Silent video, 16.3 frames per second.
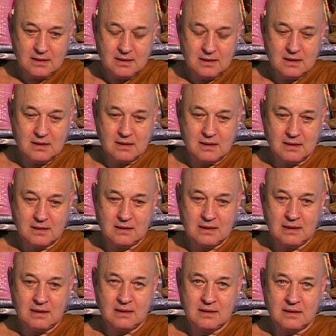
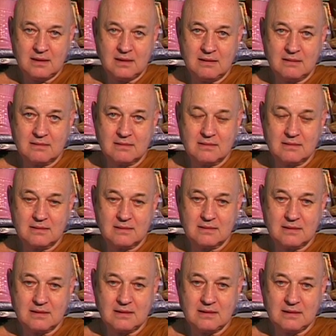Yeah,
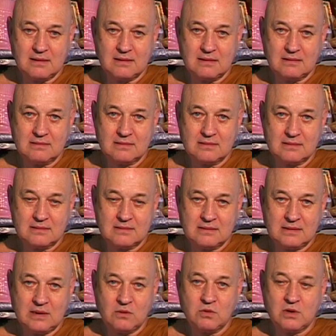
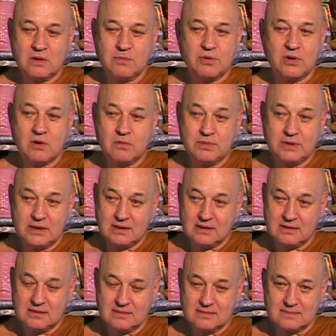that word
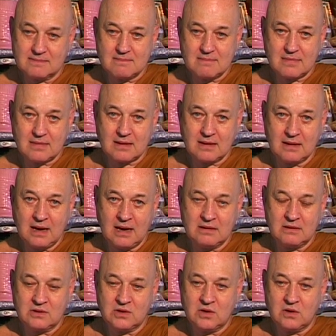appropriate, I
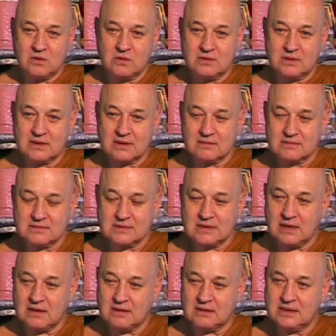don't know the
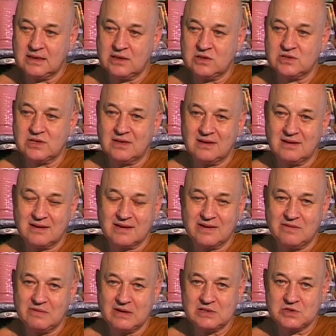connotation in the
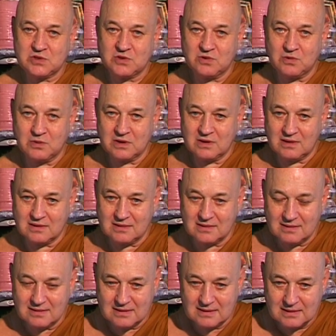conventional world,
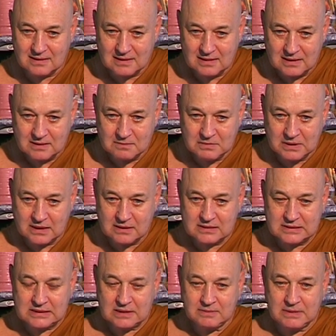
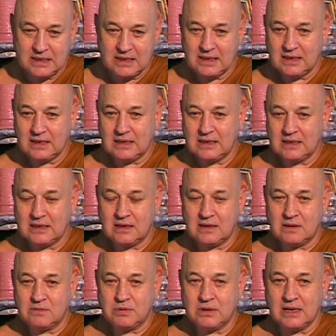but to me it
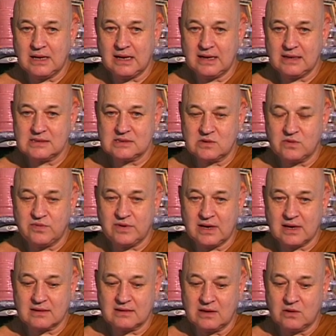implies the
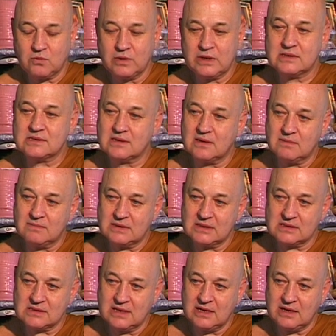fact that wisdom
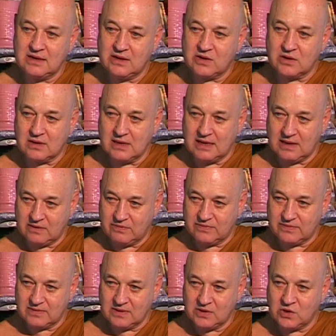is leading your
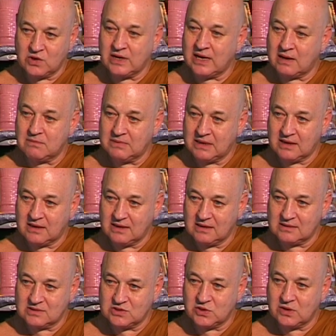life. You're not
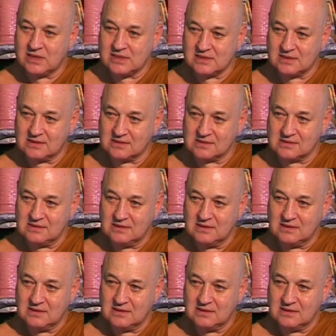making the choices.